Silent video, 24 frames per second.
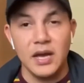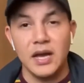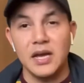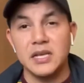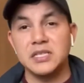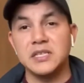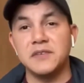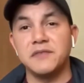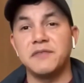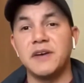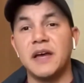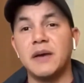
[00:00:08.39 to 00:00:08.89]
I
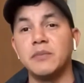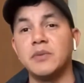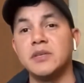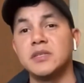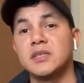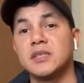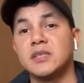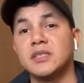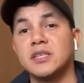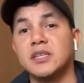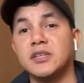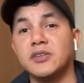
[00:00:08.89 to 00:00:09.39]
see families
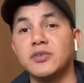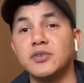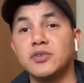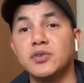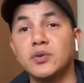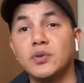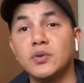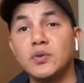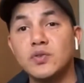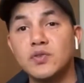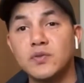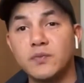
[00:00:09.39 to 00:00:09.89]
continuing
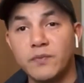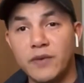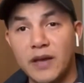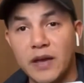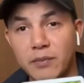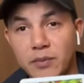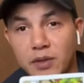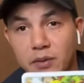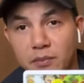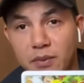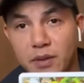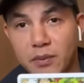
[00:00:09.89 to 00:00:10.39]
to lose
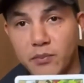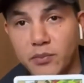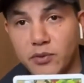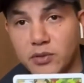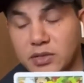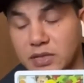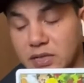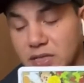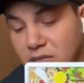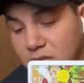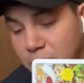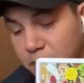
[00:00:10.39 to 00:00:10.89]
family
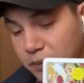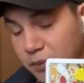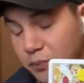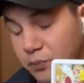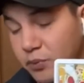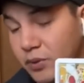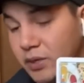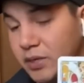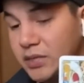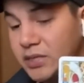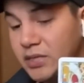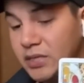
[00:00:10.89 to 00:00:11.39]
members. I see
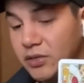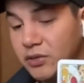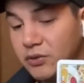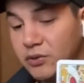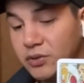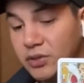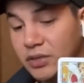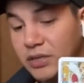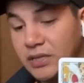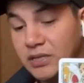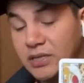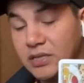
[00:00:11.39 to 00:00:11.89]
people continuing
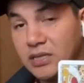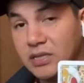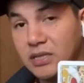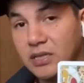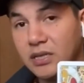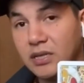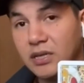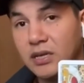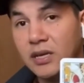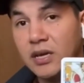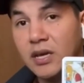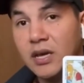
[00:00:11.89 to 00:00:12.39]
to get
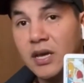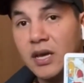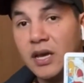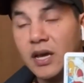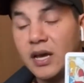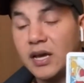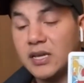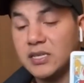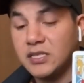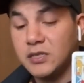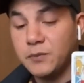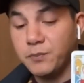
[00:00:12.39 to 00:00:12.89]
sick.
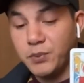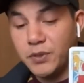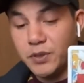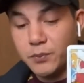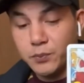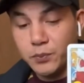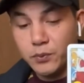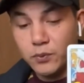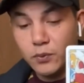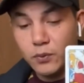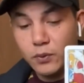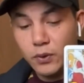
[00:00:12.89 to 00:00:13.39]
I see
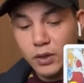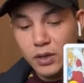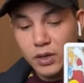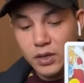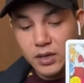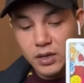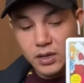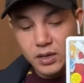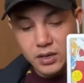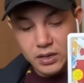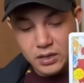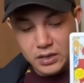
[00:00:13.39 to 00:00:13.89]
people
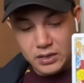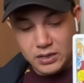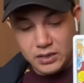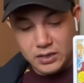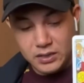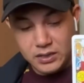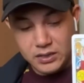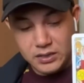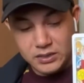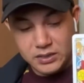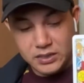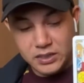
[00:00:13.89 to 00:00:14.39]

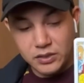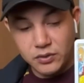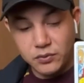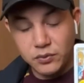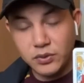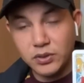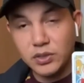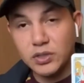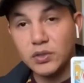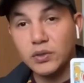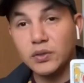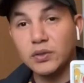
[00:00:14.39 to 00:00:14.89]

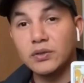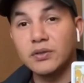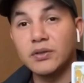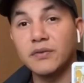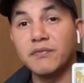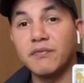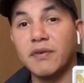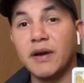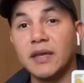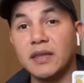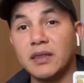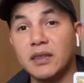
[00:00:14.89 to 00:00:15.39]
continuing to
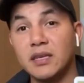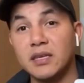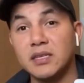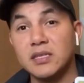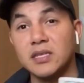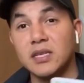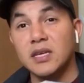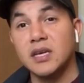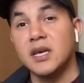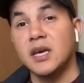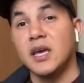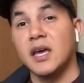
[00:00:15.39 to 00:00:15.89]
fight
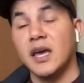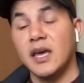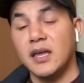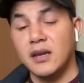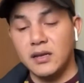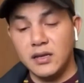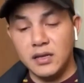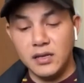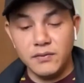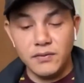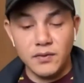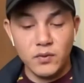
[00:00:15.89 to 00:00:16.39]
this.
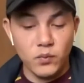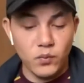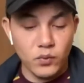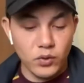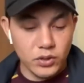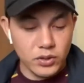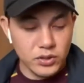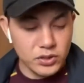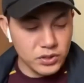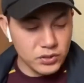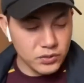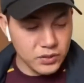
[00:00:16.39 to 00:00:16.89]
And even
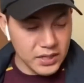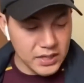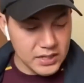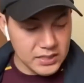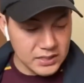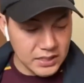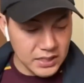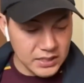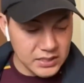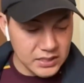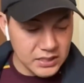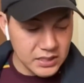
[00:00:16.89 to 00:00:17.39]
worse, you
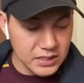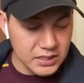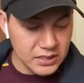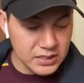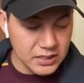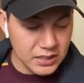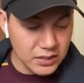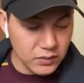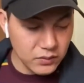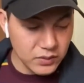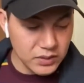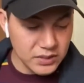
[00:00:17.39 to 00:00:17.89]
guys, I see
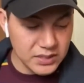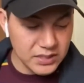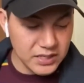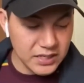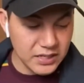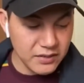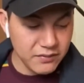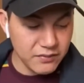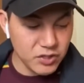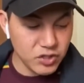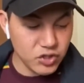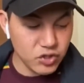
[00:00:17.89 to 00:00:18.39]
this illness
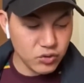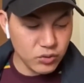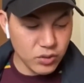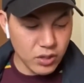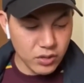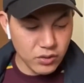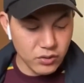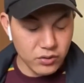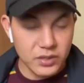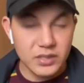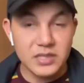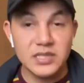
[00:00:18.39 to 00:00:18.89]
get even
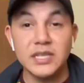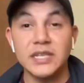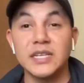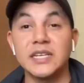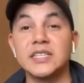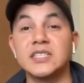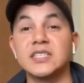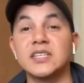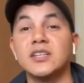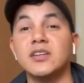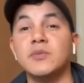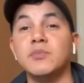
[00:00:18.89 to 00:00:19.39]
stronger. It's like
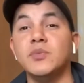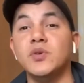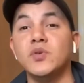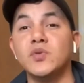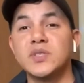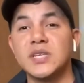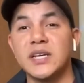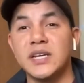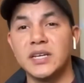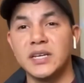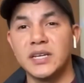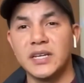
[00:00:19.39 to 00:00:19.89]
it's going to
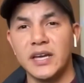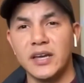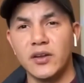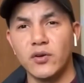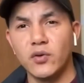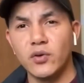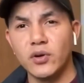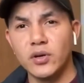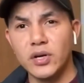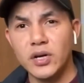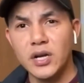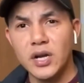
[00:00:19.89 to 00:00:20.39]
mutate again,
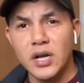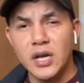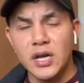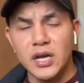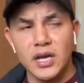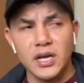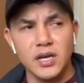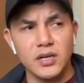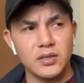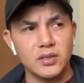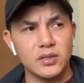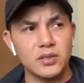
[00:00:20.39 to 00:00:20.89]

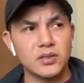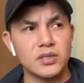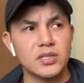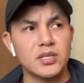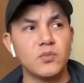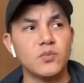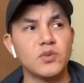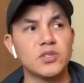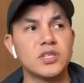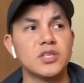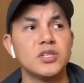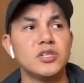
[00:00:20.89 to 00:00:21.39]
or
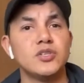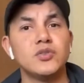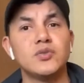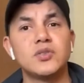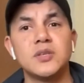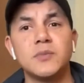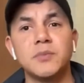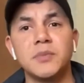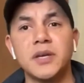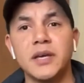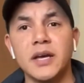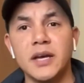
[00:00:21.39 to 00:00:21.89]
someone's going to do
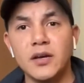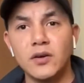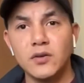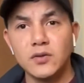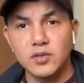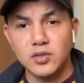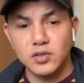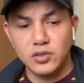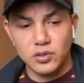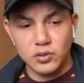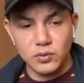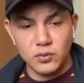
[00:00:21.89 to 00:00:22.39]
something
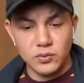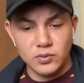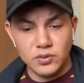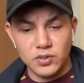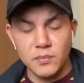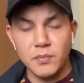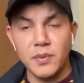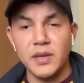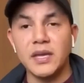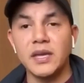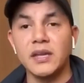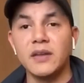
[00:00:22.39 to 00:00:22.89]
else to
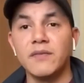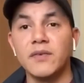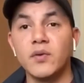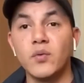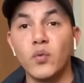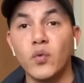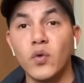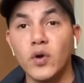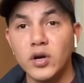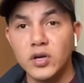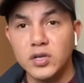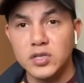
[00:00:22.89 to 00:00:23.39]
make it
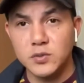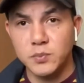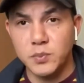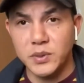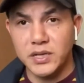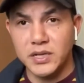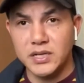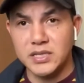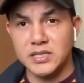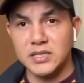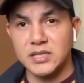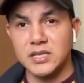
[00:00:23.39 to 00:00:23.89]
even worse,
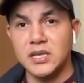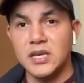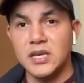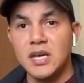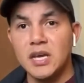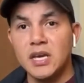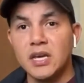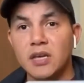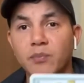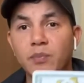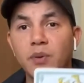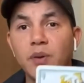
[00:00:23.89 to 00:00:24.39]
because
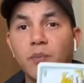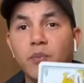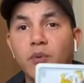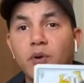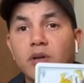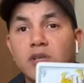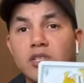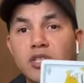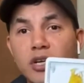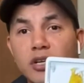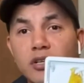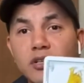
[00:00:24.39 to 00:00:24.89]
people
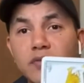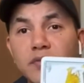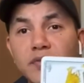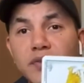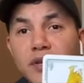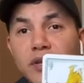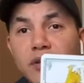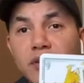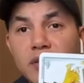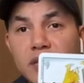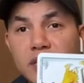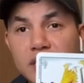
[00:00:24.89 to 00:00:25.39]
are starting to
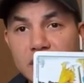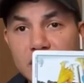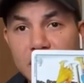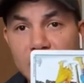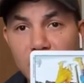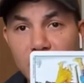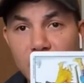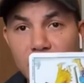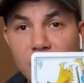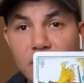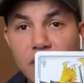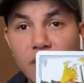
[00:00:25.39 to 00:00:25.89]
figure this
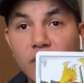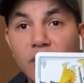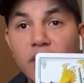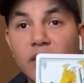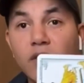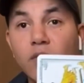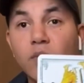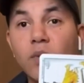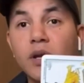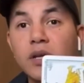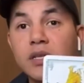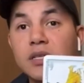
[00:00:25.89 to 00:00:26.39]
out, and they
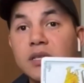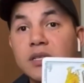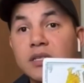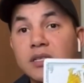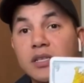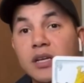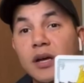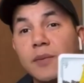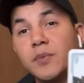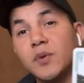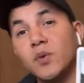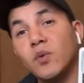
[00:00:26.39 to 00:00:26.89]
don't want it to
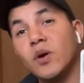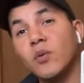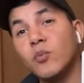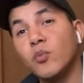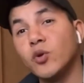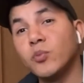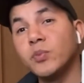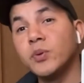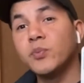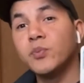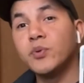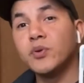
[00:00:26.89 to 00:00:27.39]
stop. They want
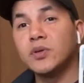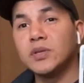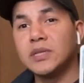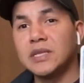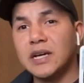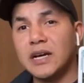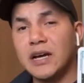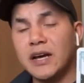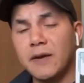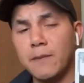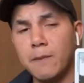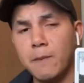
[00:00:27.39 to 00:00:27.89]
more people to
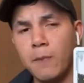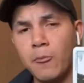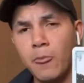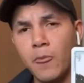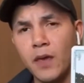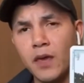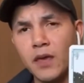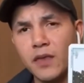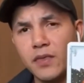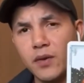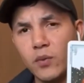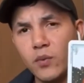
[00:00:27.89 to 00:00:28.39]
die.
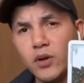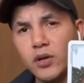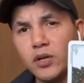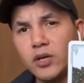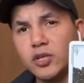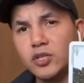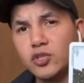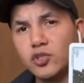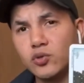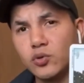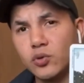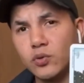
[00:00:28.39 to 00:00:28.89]
They want to
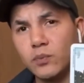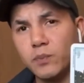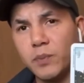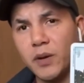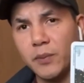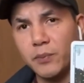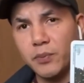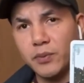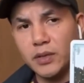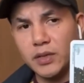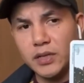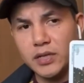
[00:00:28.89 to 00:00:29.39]
control the
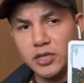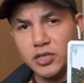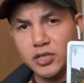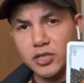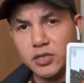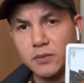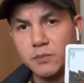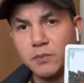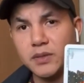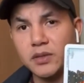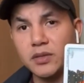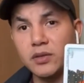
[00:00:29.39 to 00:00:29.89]

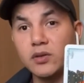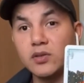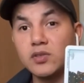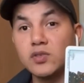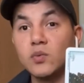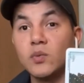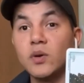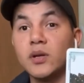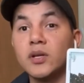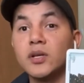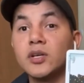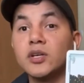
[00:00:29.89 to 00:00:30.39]
population, but they
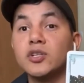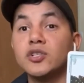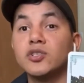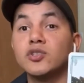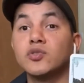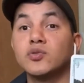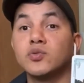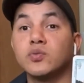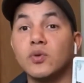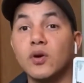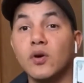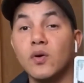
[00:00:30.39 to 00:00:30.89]
also want to
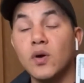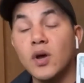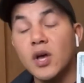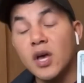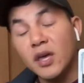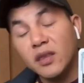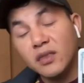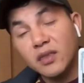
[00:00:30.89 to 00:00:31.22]
control.